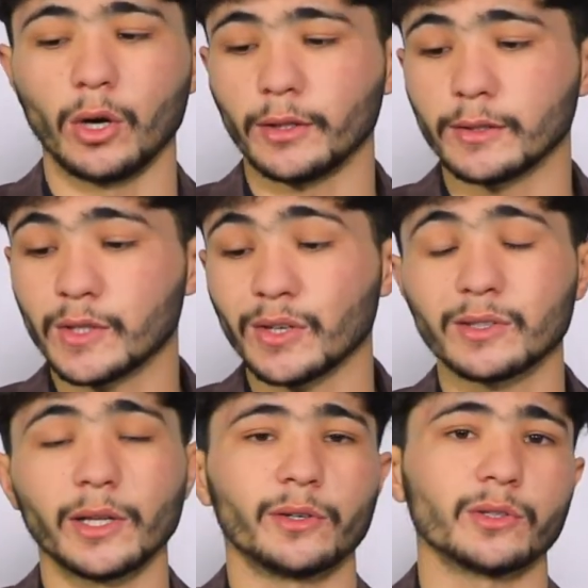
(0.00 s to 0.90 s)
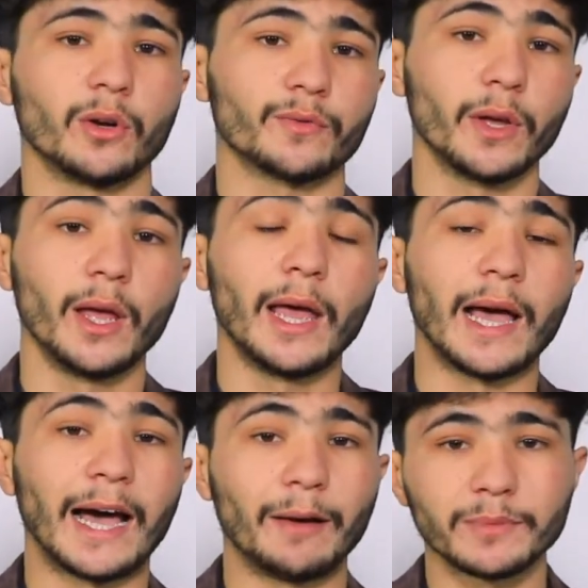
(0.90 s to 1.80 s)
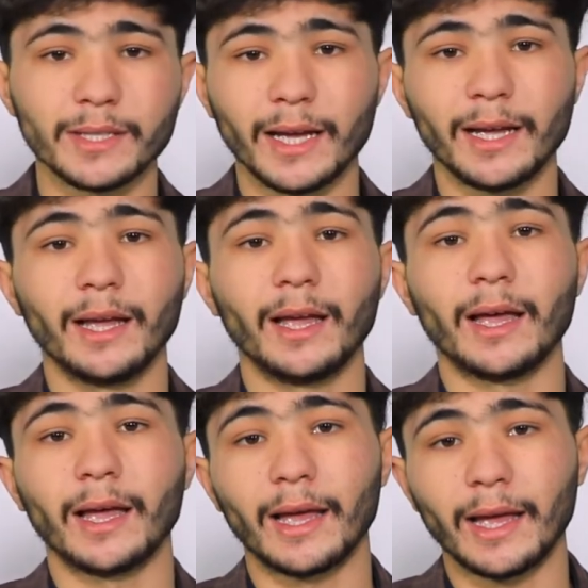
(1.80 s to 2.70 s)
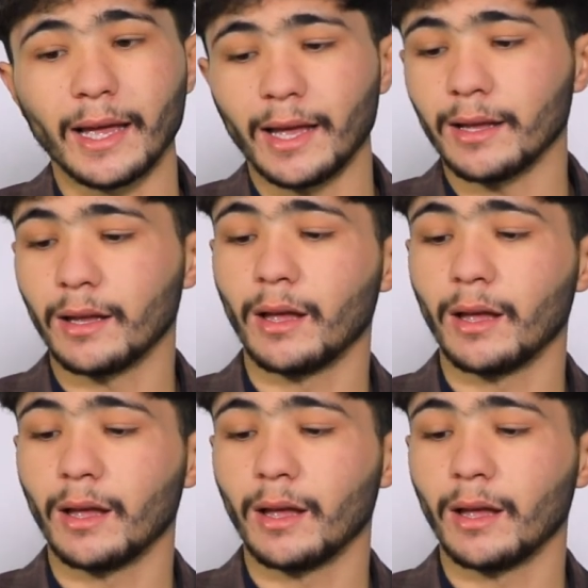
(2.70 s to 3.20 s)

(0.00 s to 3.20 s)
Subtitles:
the 6 letters of hamza, ha,